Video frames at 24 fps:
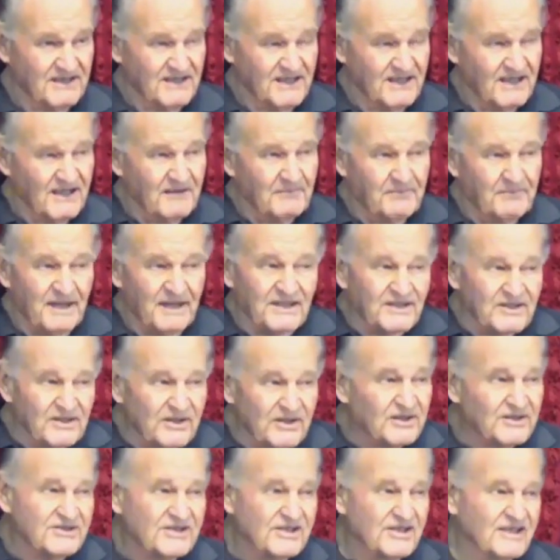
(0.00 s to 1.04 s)
but
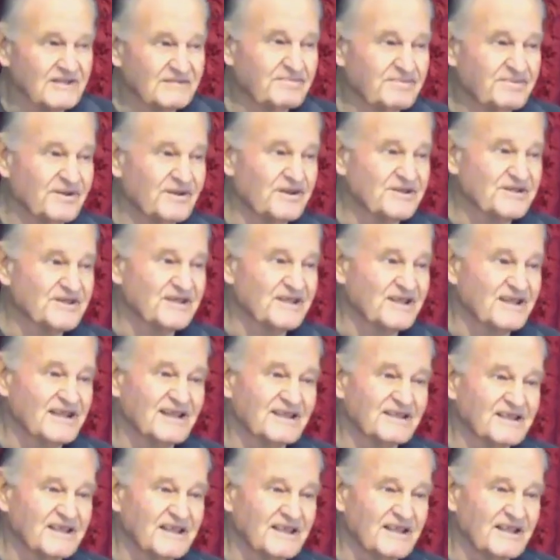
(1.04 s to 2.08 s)
not to the person out
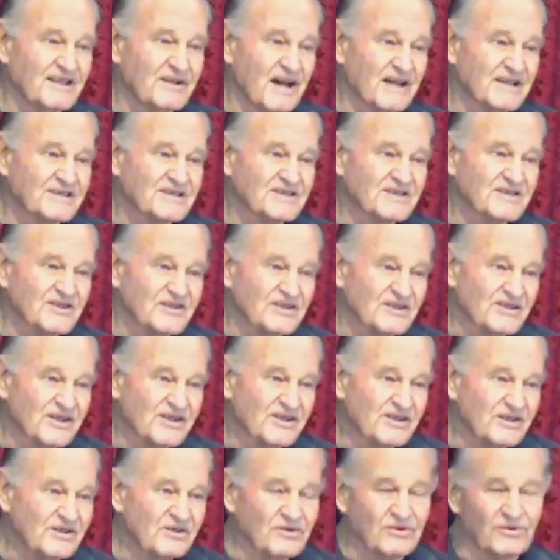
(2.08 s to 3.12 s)
there who hasn't got a
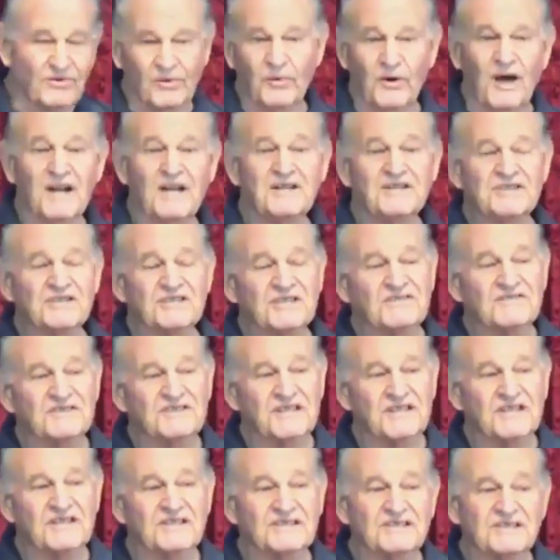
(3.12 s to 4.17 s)
clue. The wages of sin
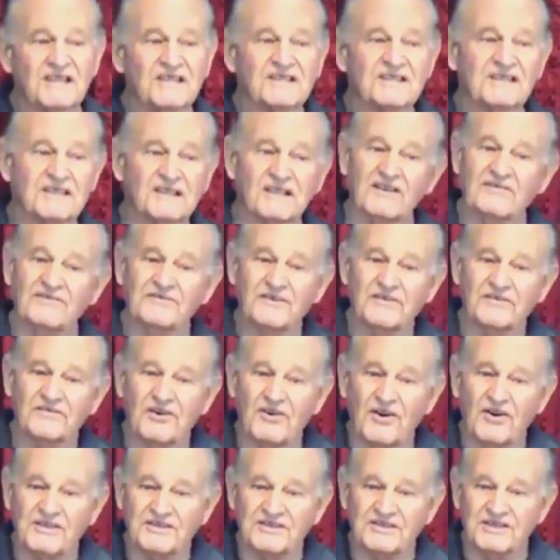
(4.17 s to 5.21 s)
is death, the gift of
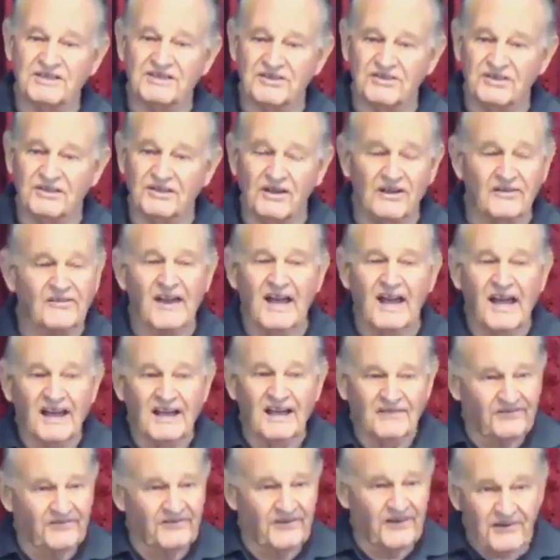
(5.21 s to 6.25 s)
God is eternal life.
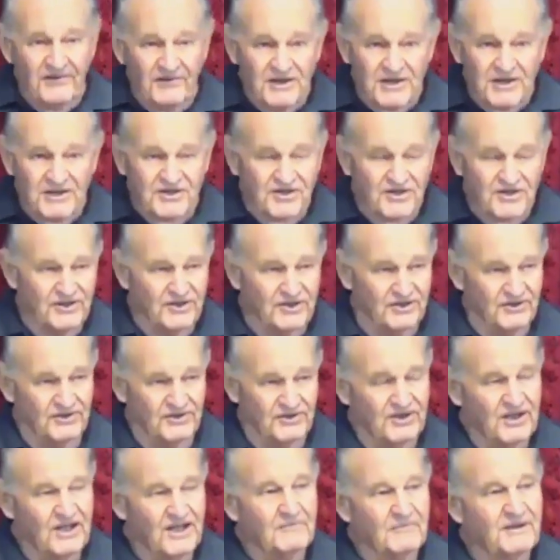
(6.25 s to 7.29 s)
Very true.
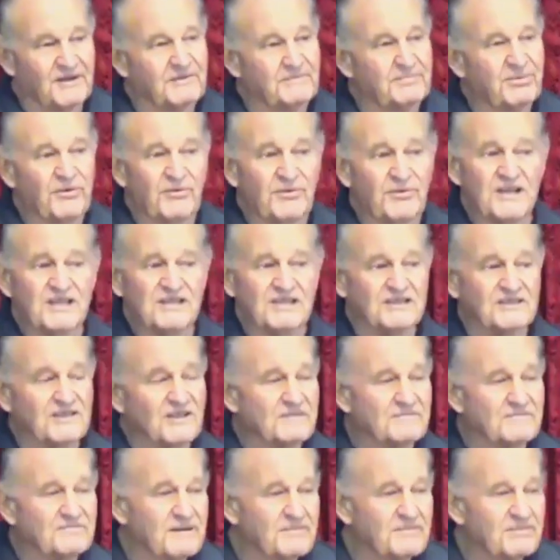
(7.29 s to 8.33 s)
But the point is, a lot of
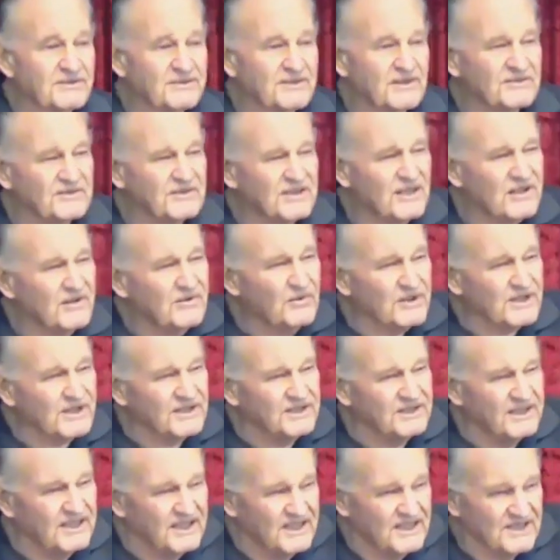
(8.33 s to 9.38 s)
people don't know what it
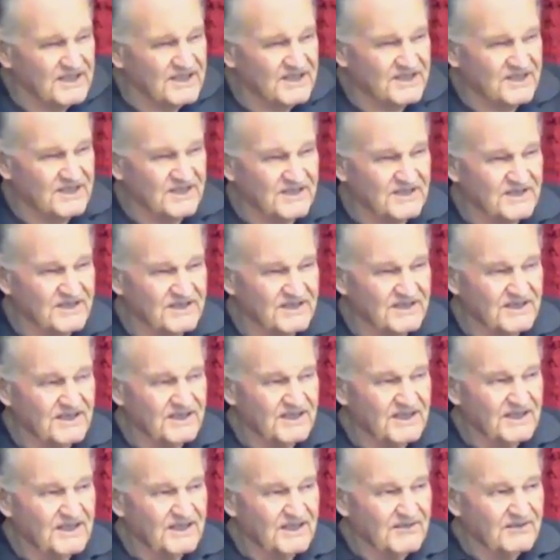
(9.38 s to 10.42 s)
is.
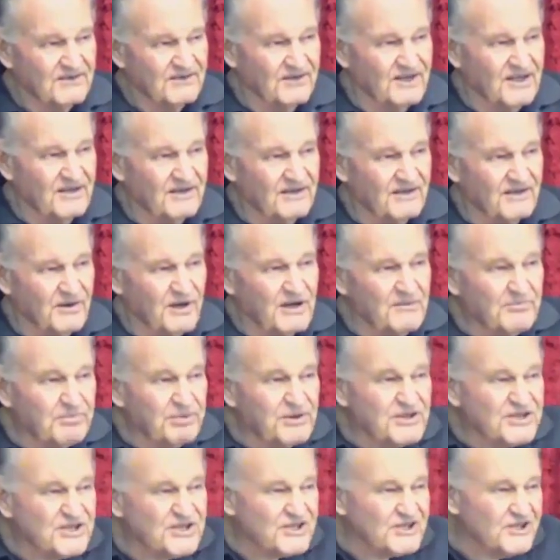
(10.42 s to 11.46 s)
Right? We
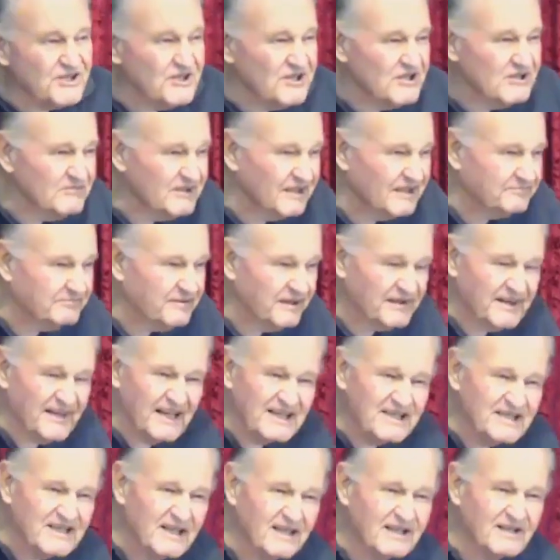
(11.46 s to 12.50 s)
presume it, but they
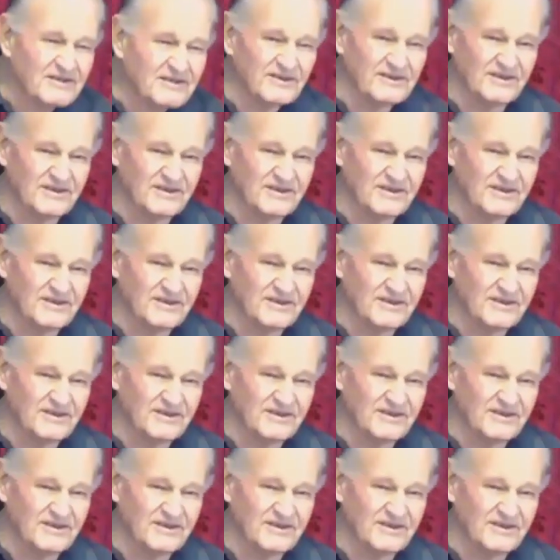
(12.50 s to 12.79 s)
don't.